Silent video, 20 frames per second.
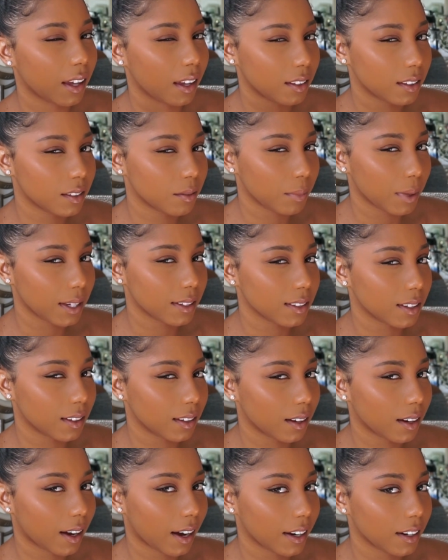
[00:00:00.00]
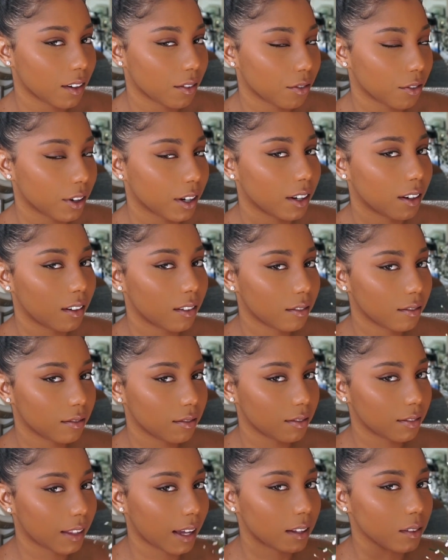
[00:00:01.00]
that makes it look kind of real.
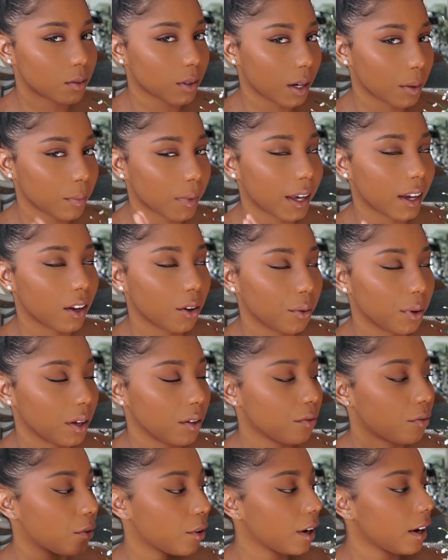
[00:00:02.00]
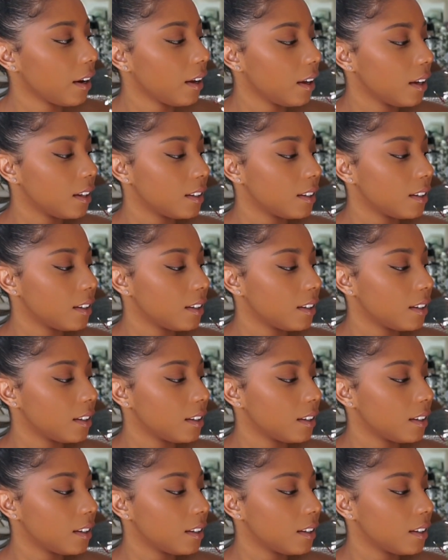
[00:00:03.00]
That's what I'm like going for.